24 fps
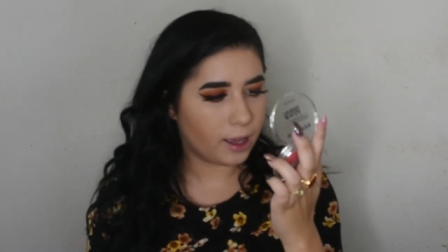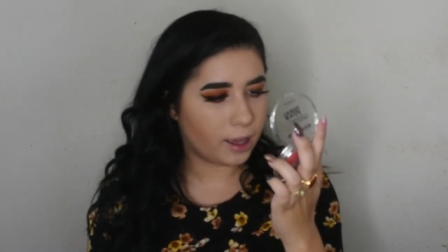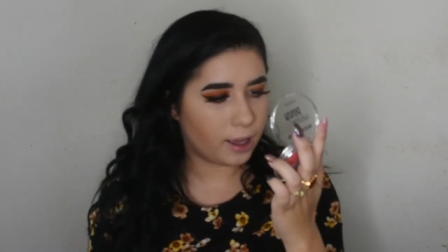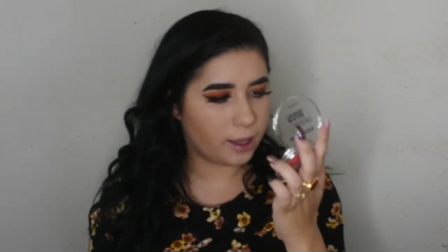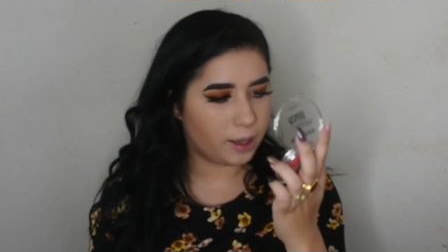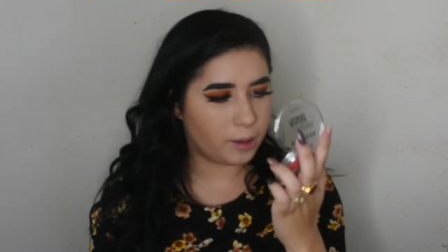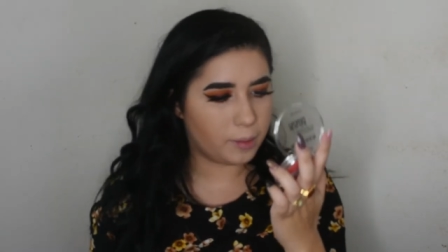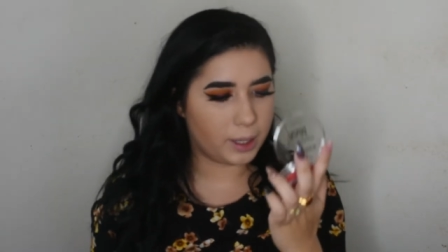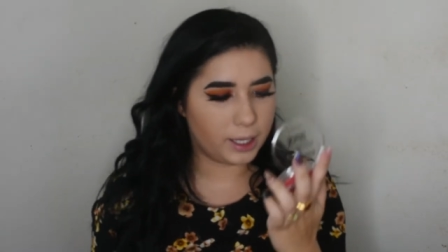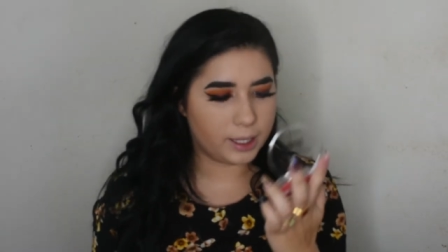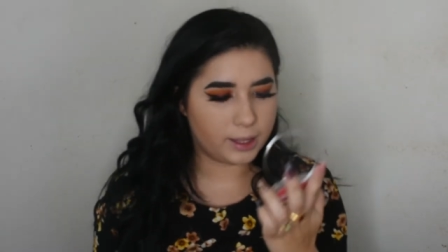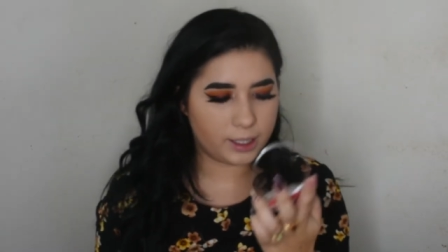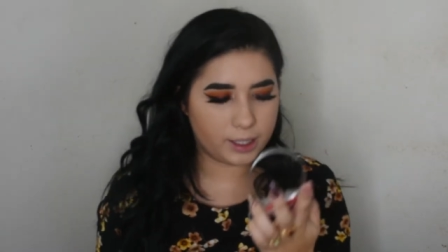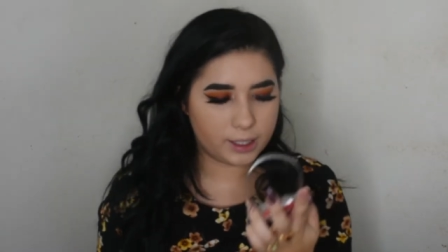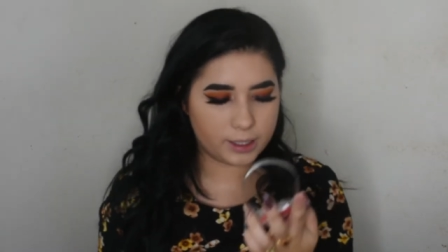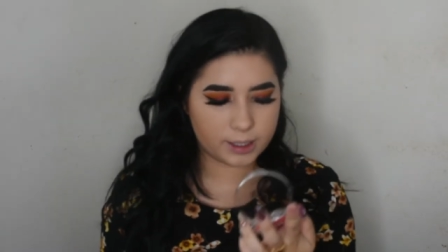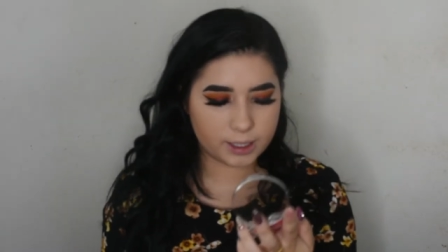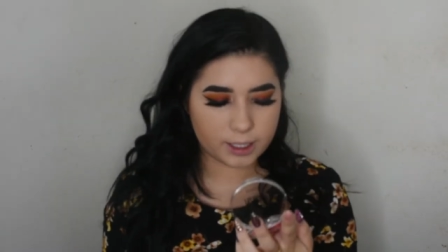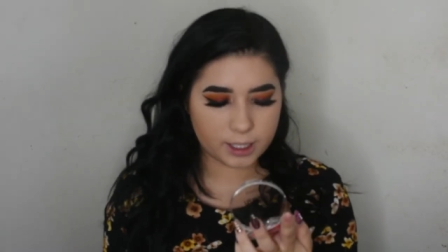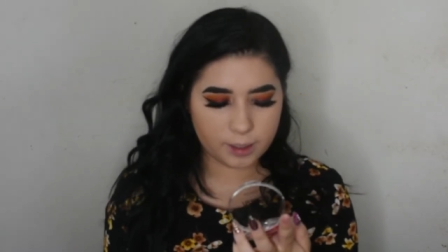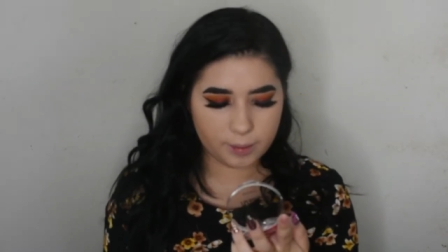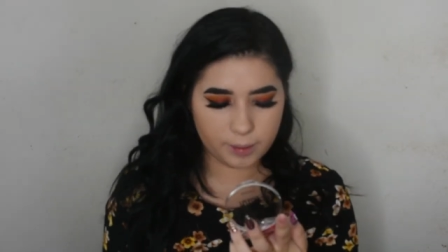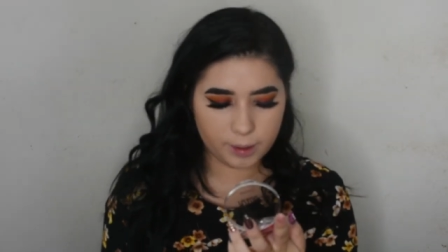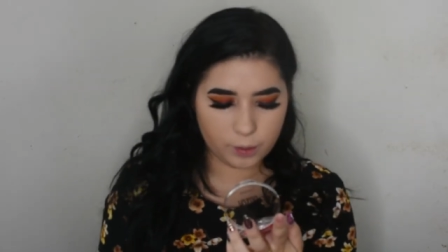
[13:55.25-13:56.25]
Um, I think
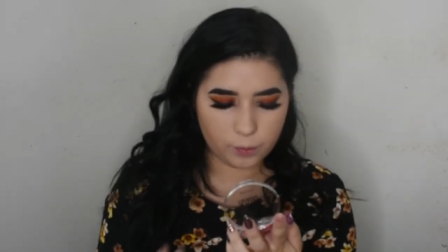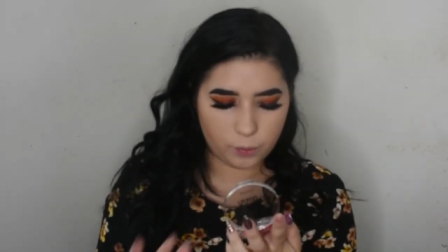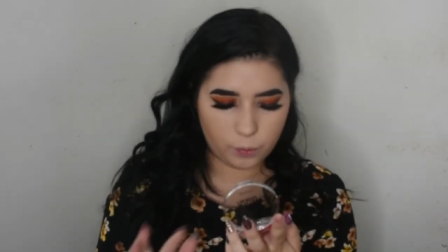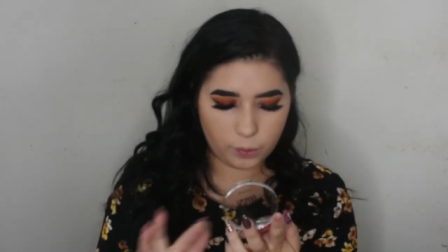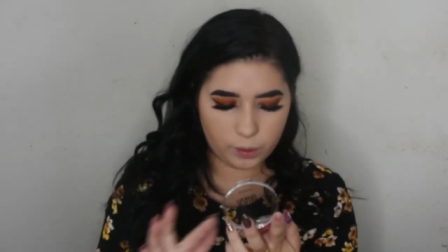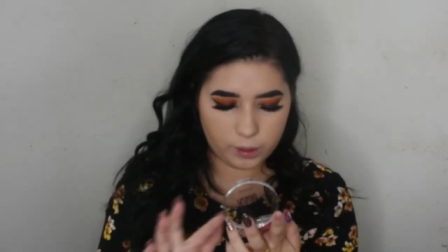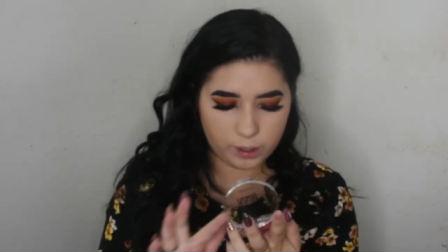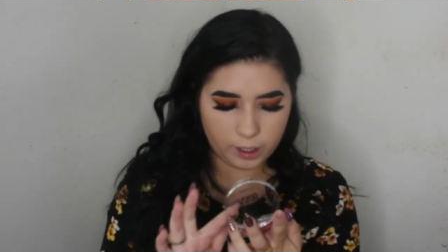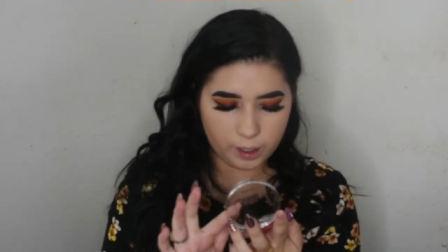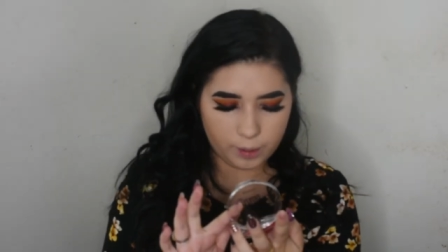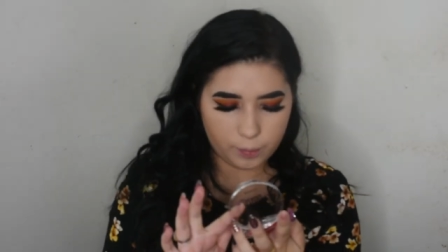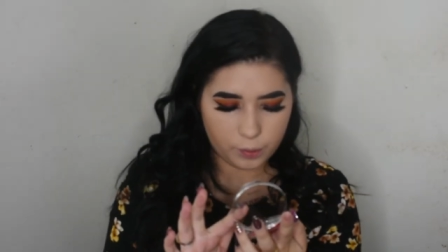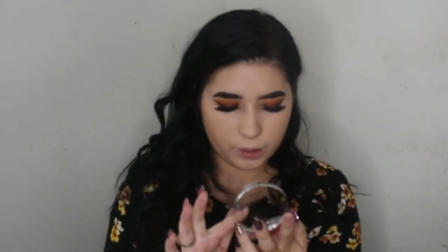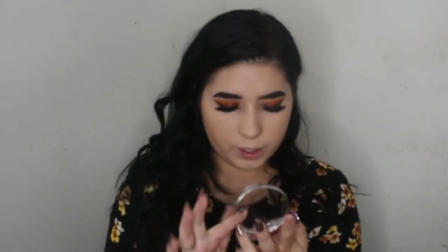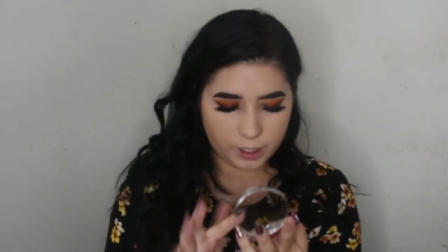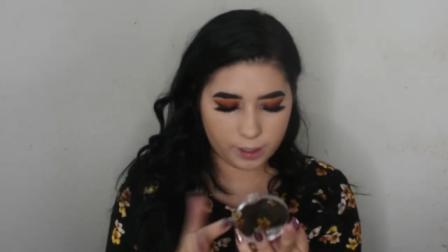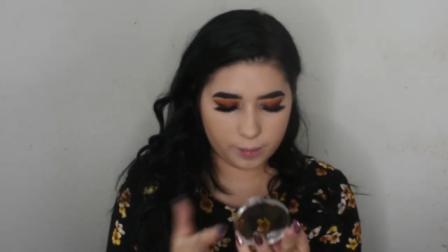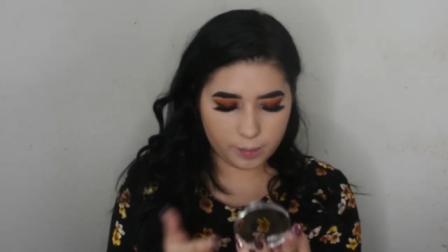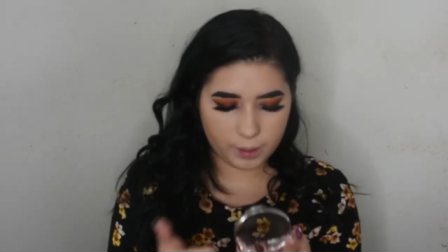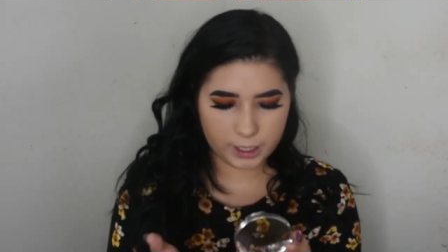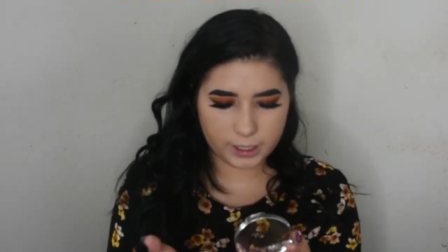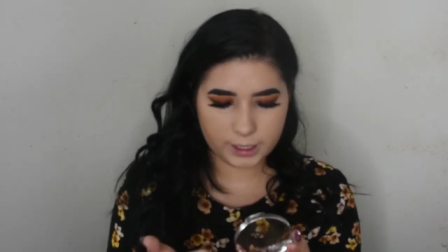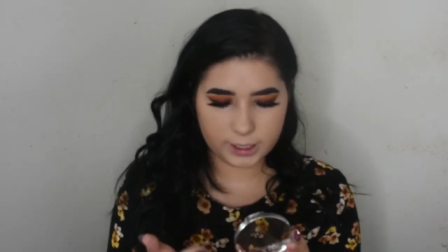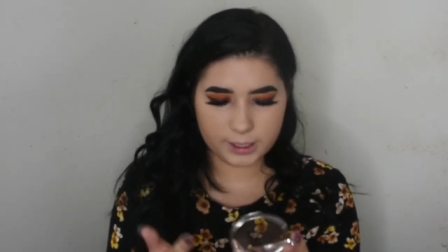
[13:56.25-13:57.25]
it's going to be really
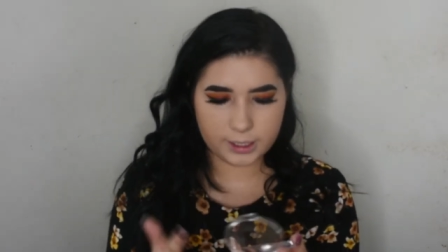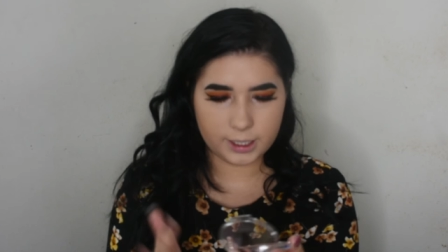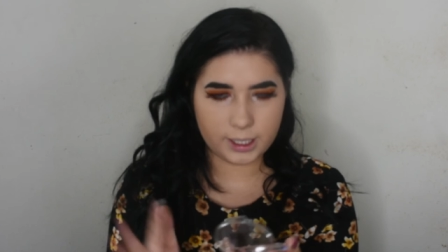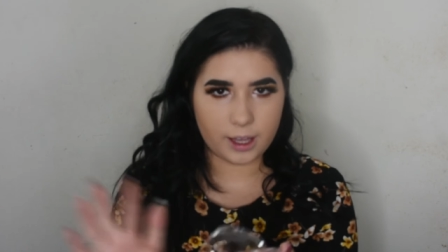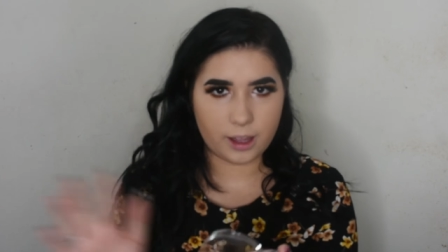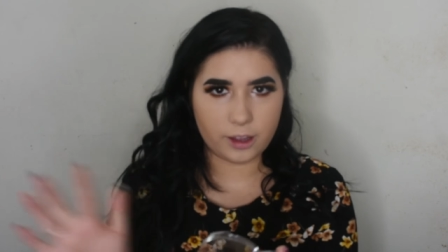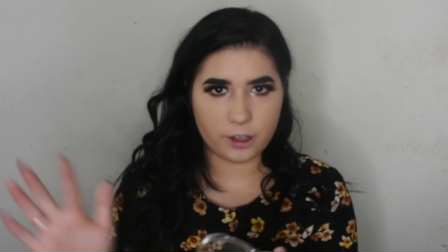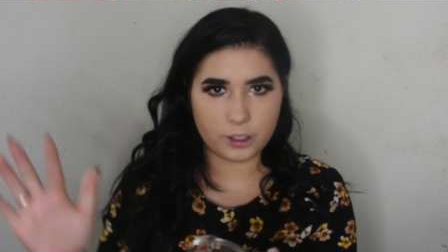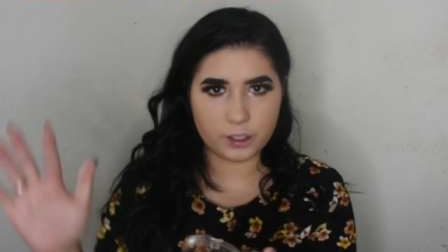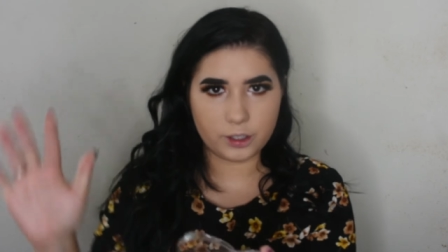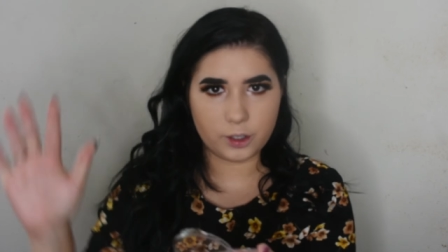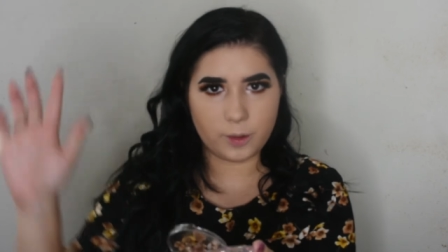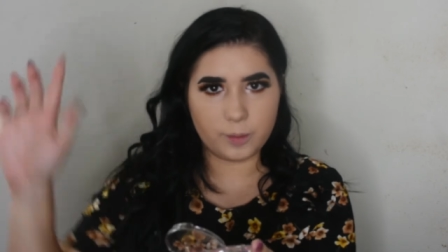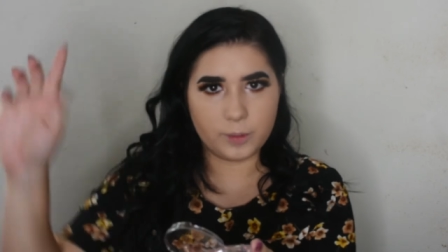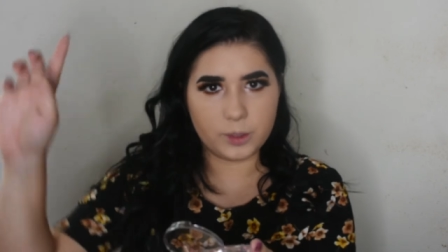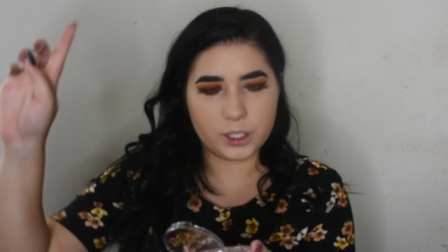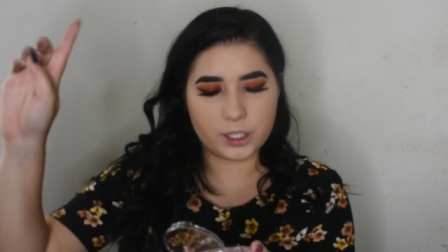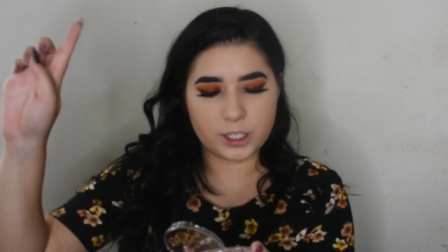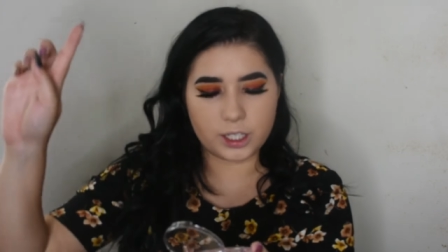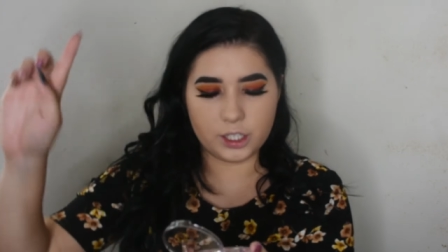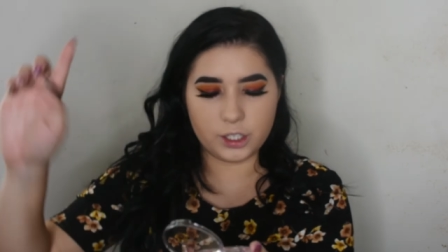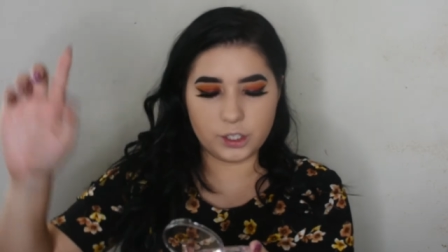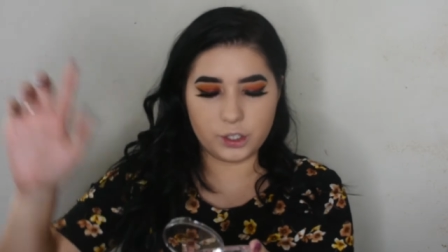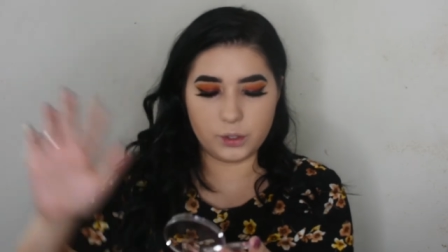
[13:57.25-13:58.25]
pretty blended together. So I'm
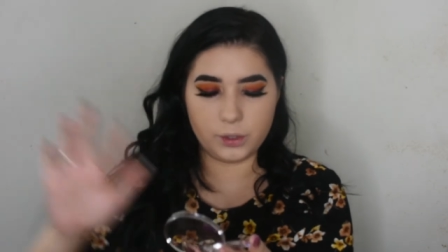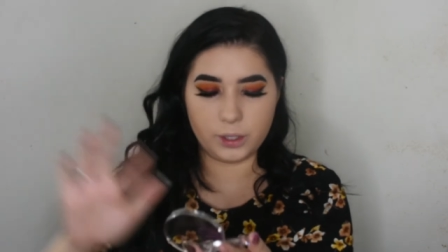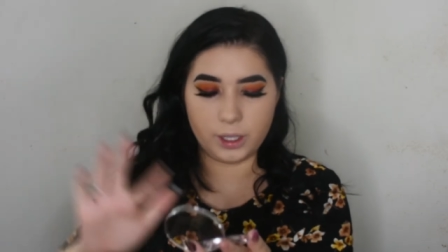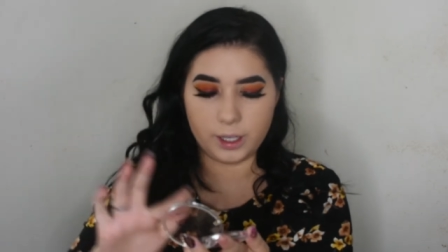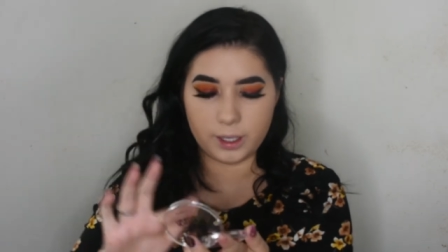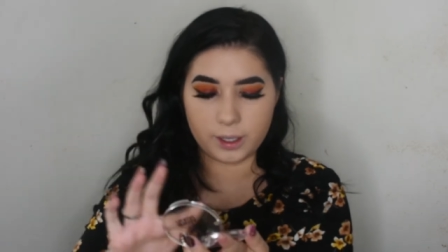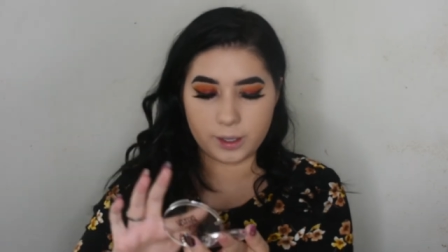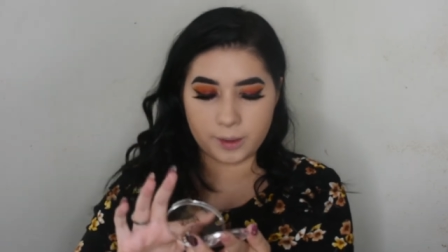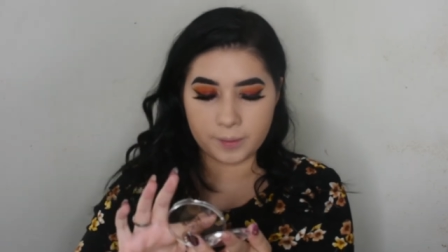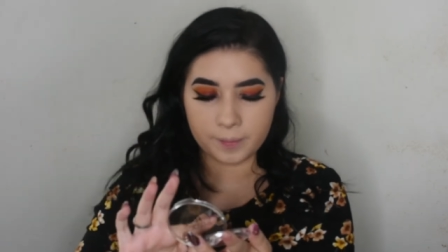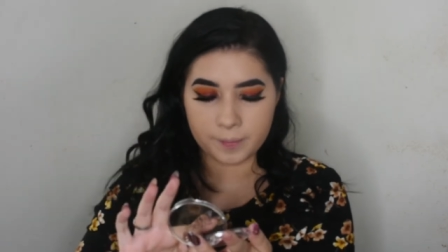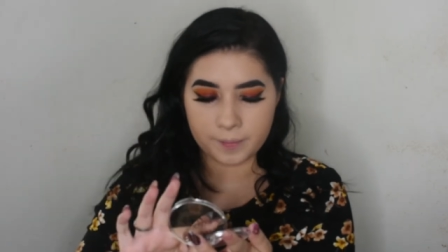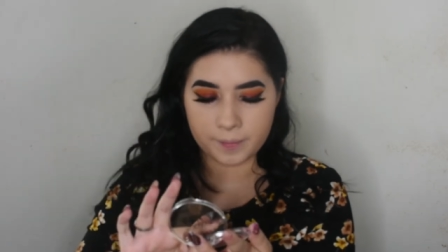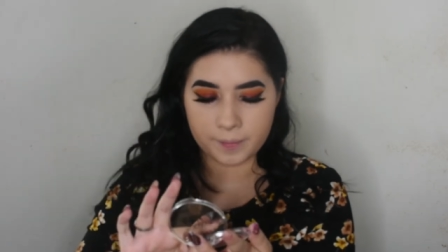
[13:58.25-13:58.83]
just going to do like